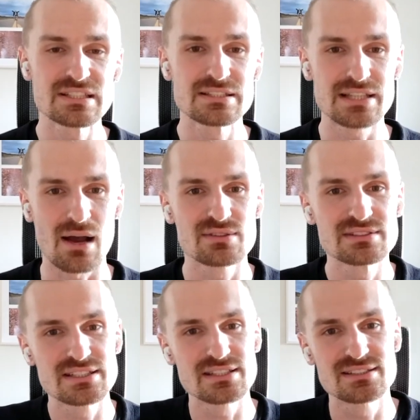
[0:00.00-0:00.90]
I was in
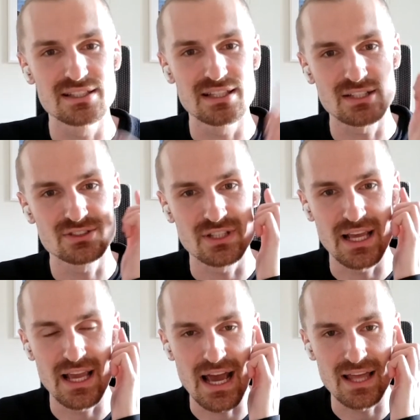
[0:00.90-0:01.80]
DC yesterday
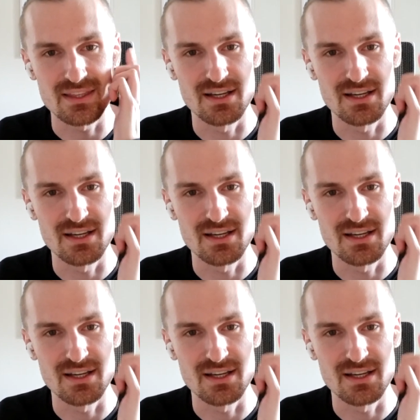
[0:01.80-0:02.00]
at the